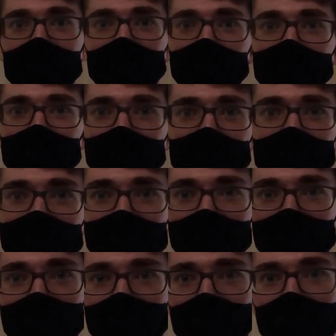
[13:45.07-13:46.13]
going to turn
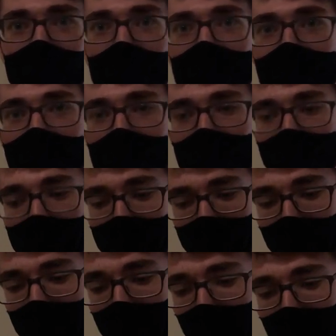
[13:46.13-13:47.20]
into. It might be something
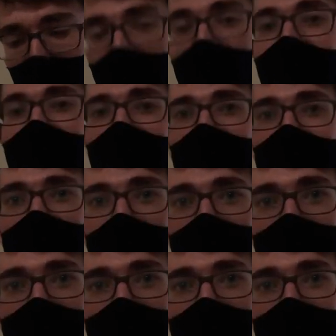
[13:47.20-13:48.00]
beautiful, or it might